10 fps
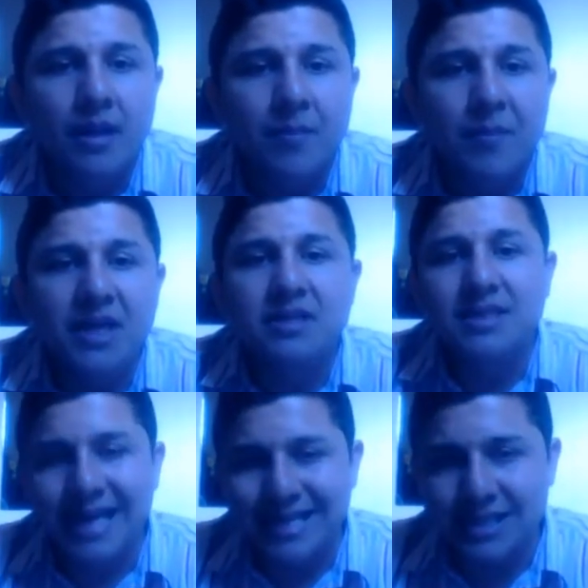
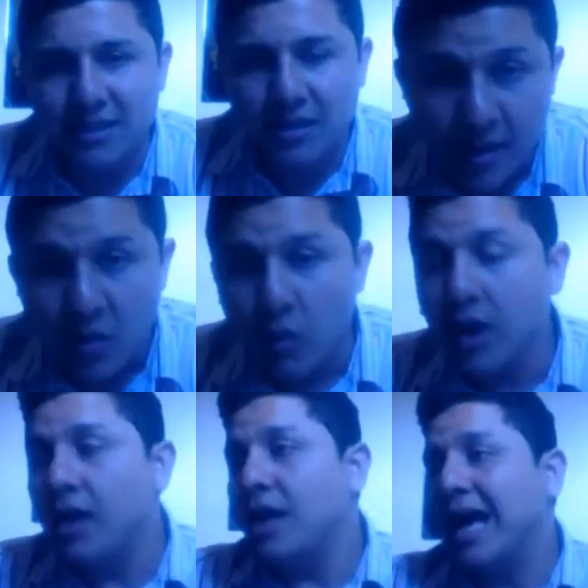Mirsat.
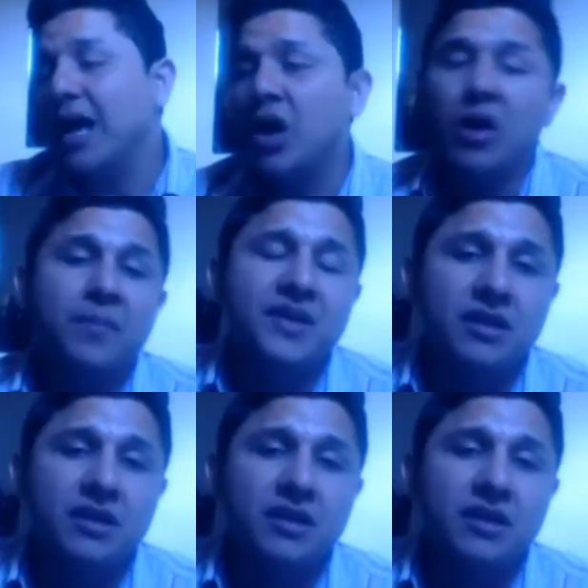Well, I hope